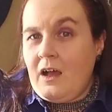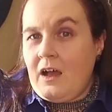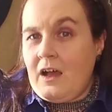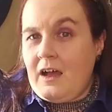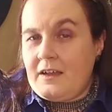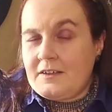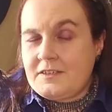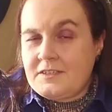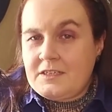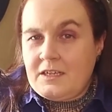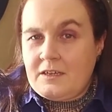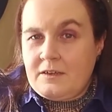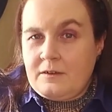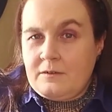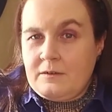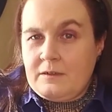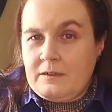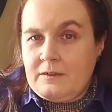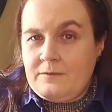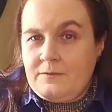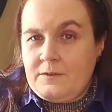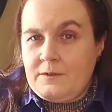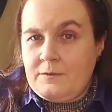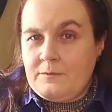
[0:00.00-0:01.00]
Also,
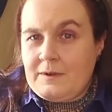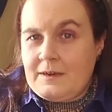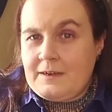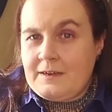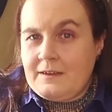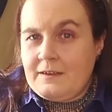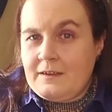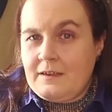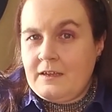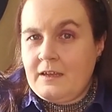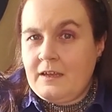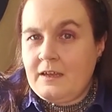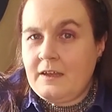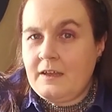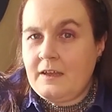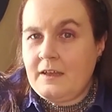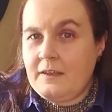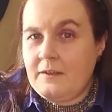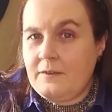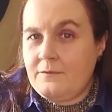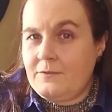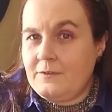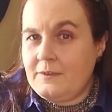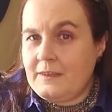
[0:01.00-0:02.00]
if you
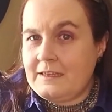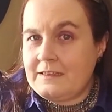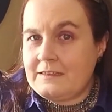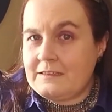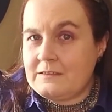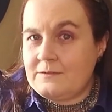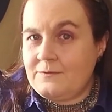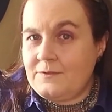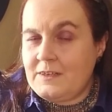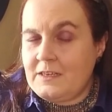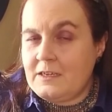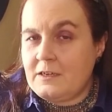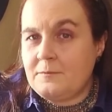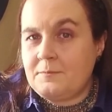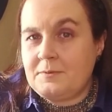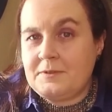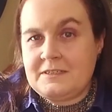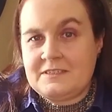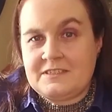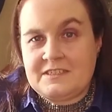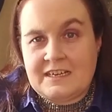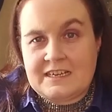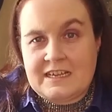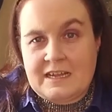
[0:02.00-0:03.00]
like this video,
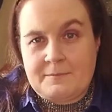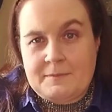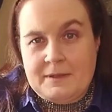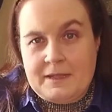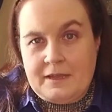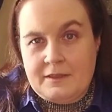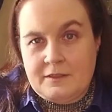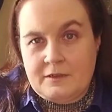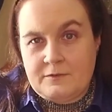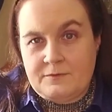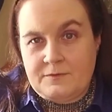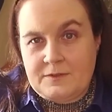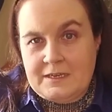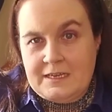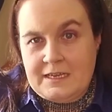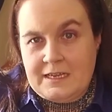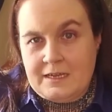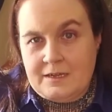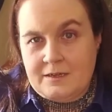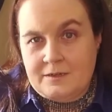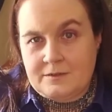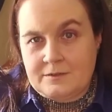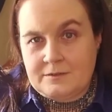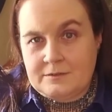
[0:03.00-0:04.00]
please check out my other
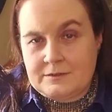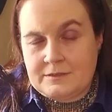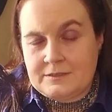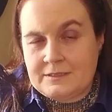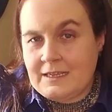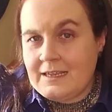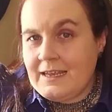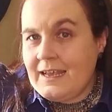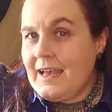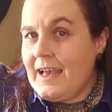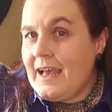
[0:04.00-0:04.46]
videos.